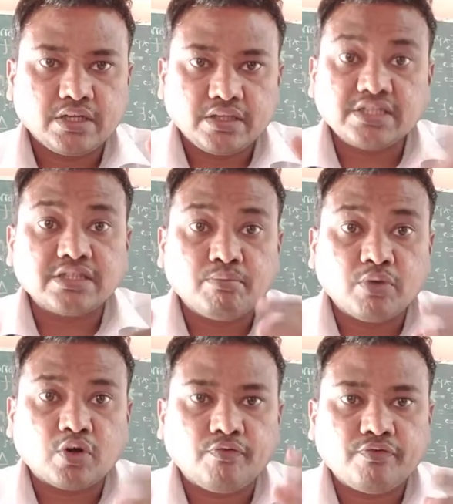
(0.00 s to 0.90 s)
there is a
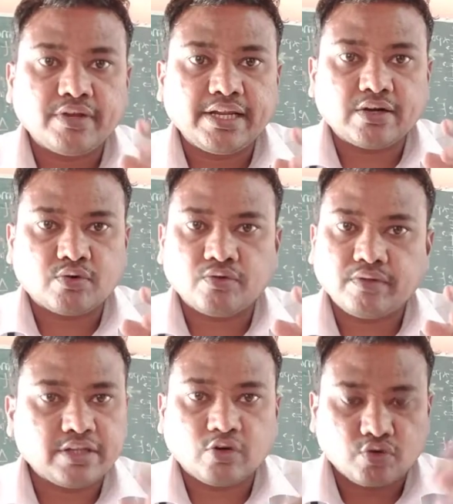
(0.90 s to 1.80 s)
number of free electron
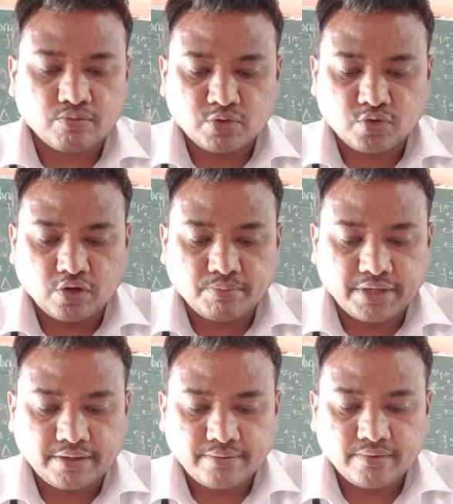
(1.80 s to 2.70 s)
in outermost
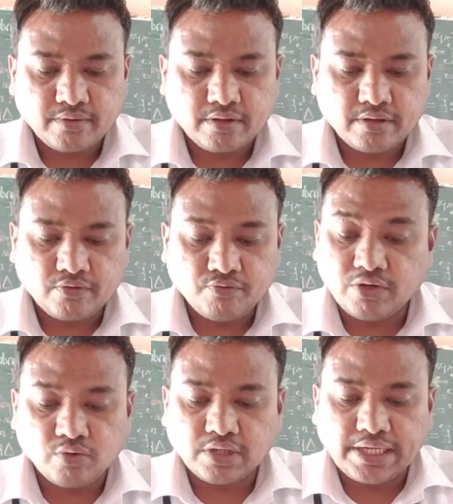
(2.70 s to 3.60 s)
orbit. We
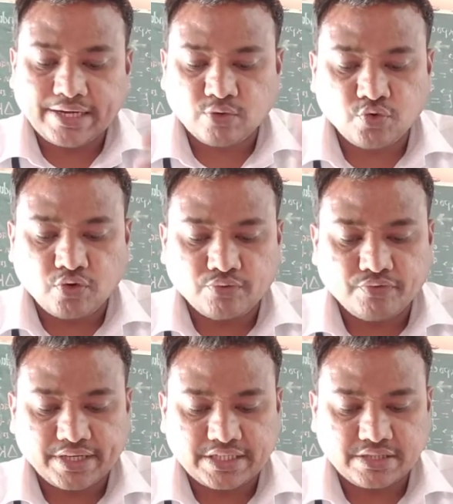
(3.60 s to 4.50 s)
know the electron
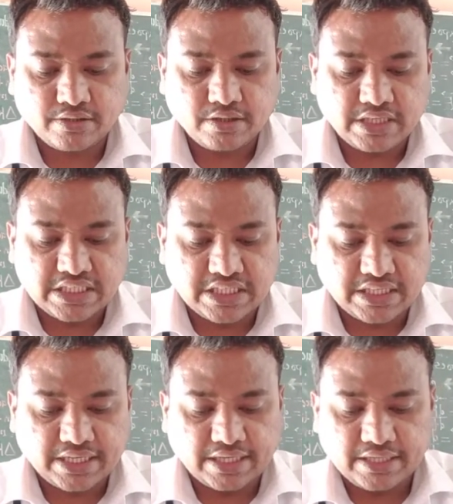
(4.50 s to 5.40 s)
configuration, is that
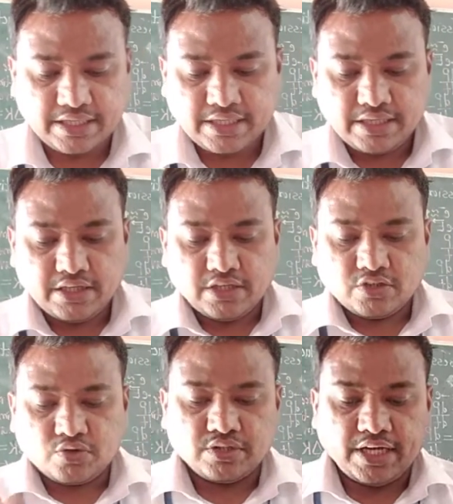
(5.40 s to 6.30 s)
correct?
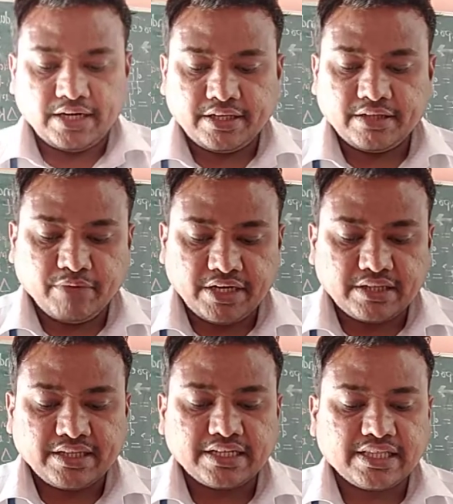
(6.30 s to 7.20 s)
So that in metal
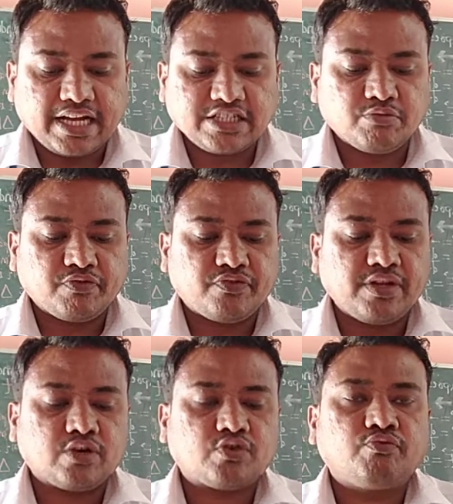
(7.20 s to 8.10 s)
there are large number of free
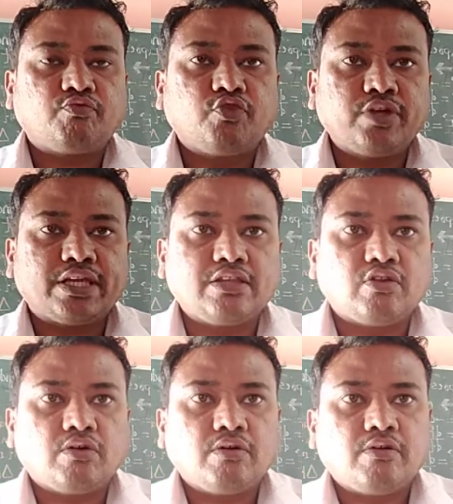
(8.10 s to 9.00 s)
electron moving in
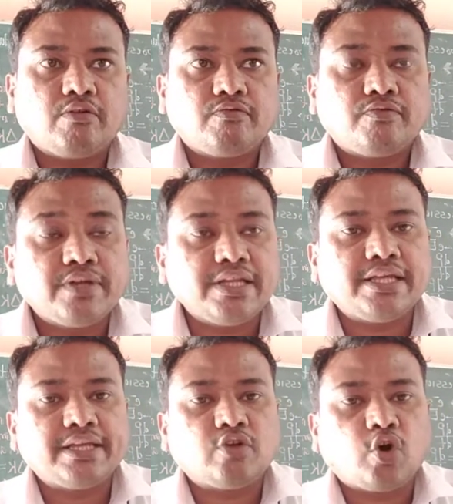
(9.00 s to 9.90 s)

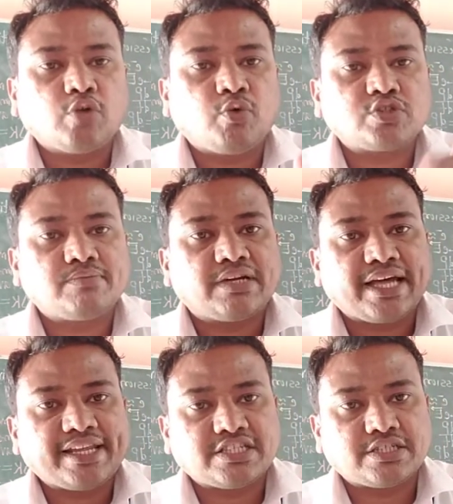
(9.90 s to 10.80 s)
freely in all possible
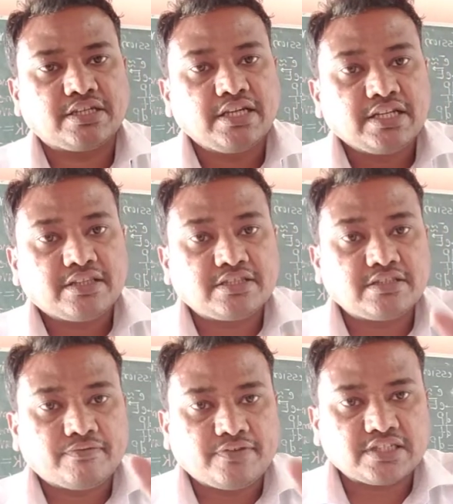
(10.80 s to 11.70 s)
direction. This is
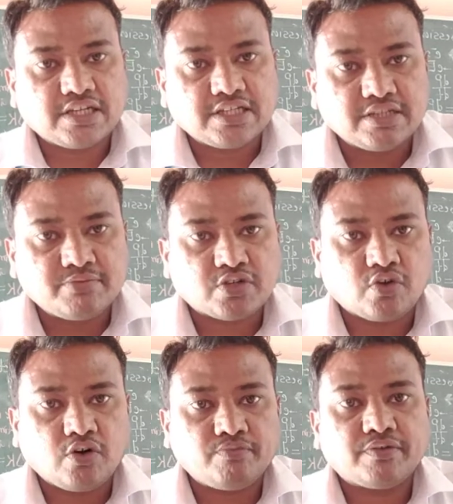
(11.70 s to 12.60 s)
the first assumption
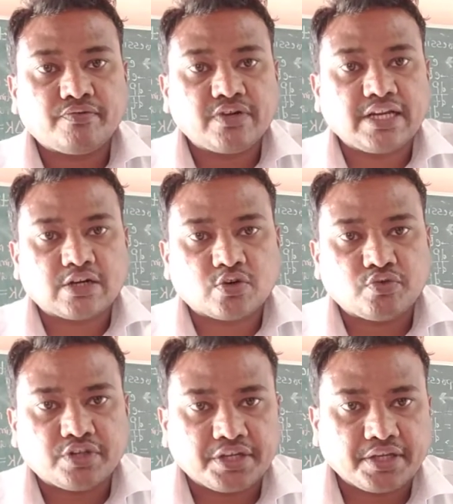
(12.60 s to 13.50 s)
of the free electron
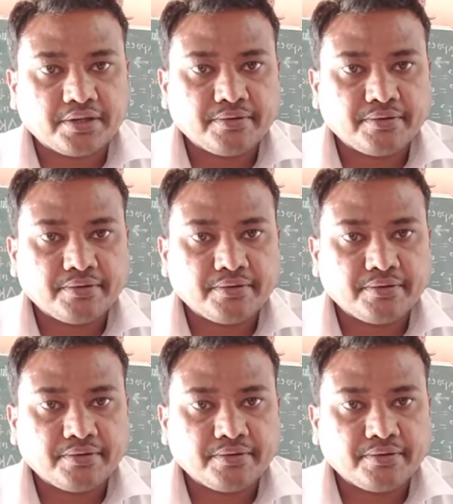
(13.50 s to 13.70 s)
theory.